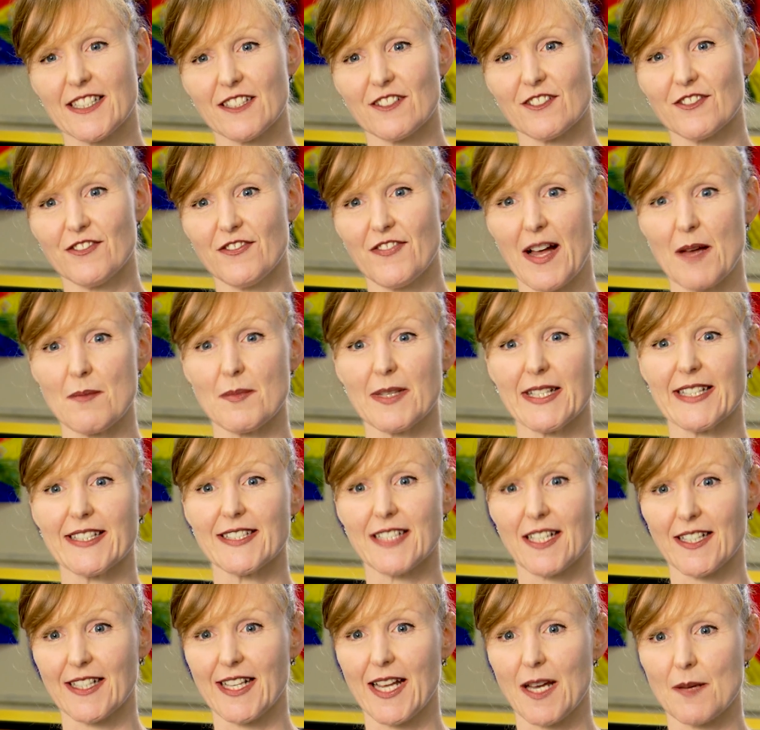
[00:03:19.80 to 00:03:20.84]
of family
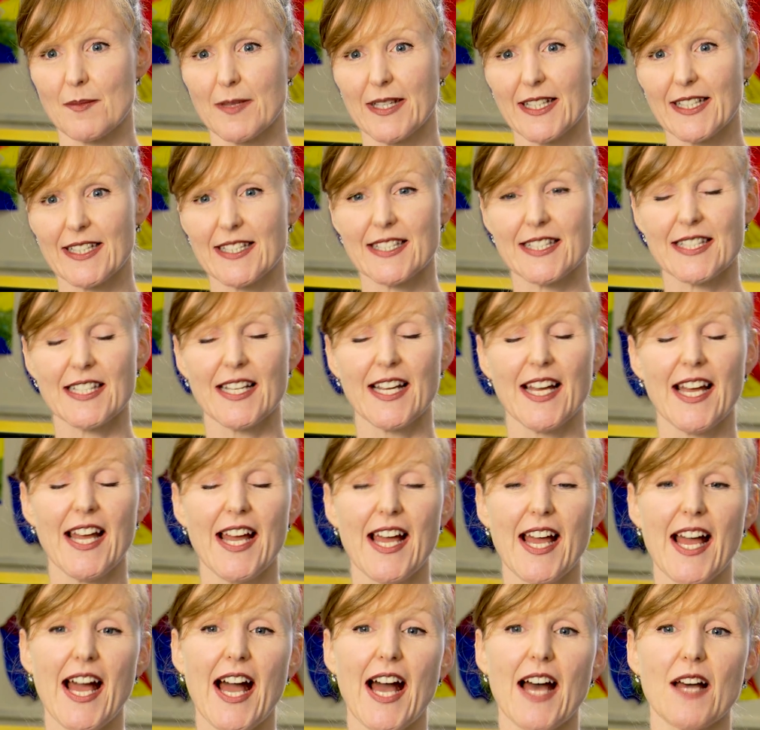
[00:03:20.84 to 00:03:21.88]
dynamics.
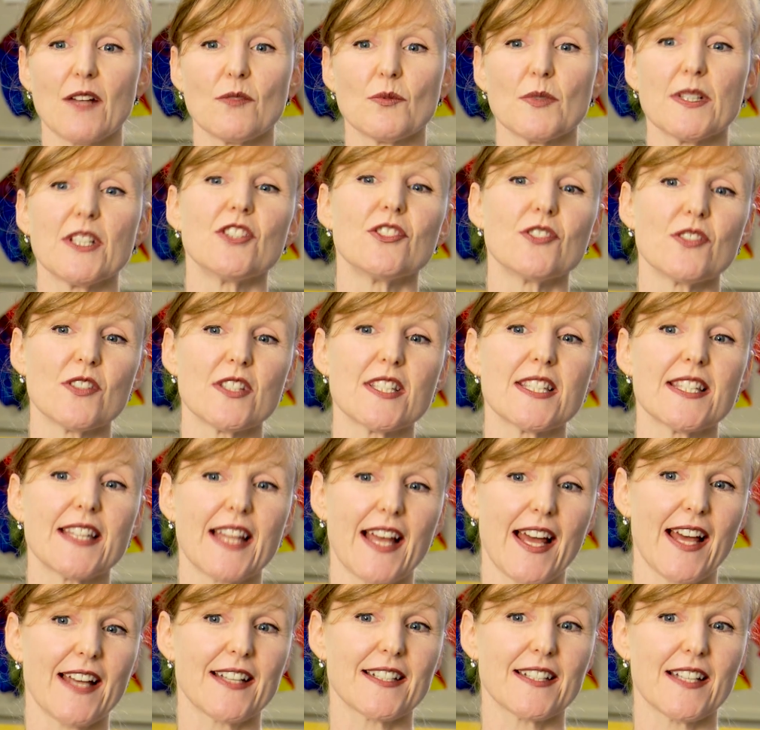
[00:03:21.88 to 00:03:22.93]
And we used
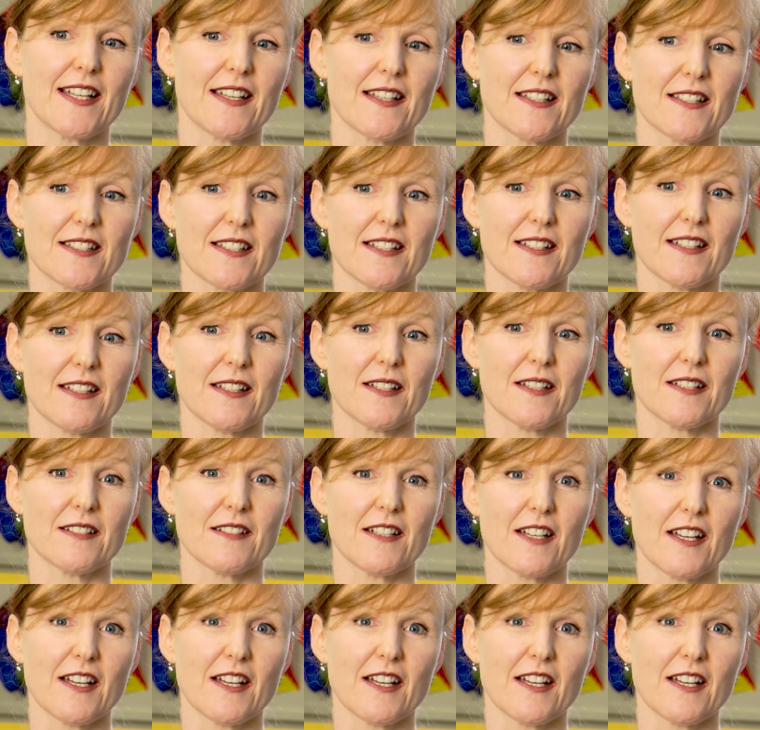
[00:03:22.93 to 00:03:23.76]
that as a